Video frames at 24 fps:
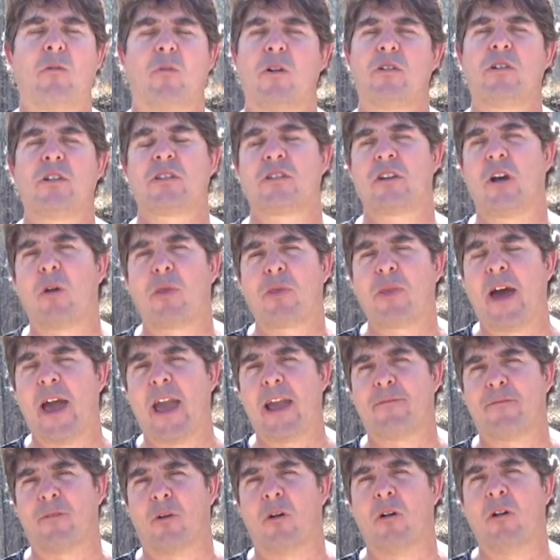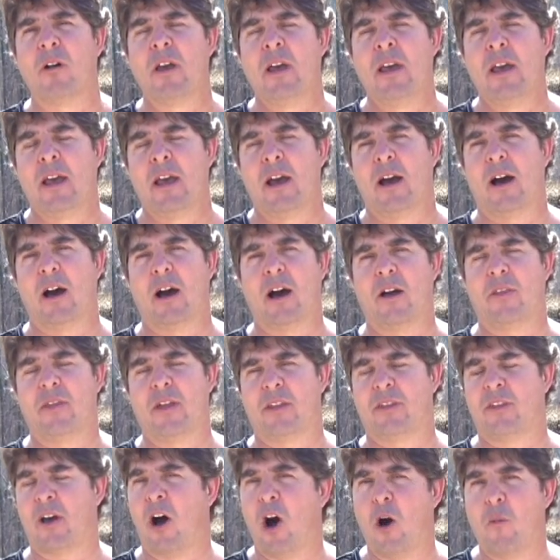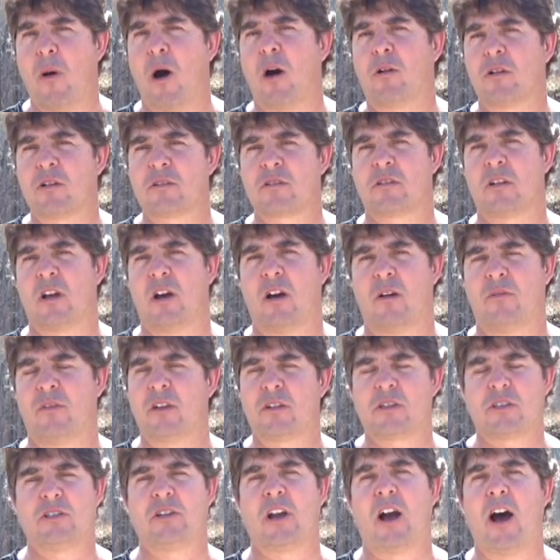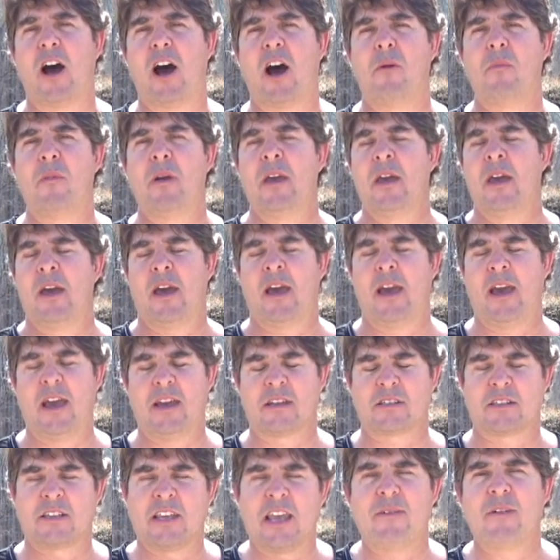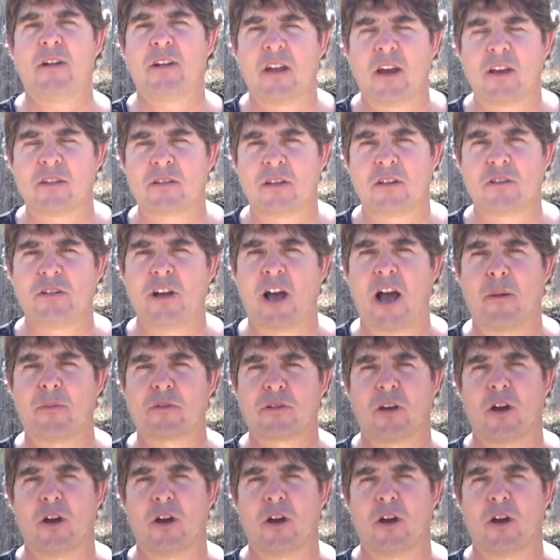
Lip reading: We're just so thankful that the homeowners of this job has given us a job.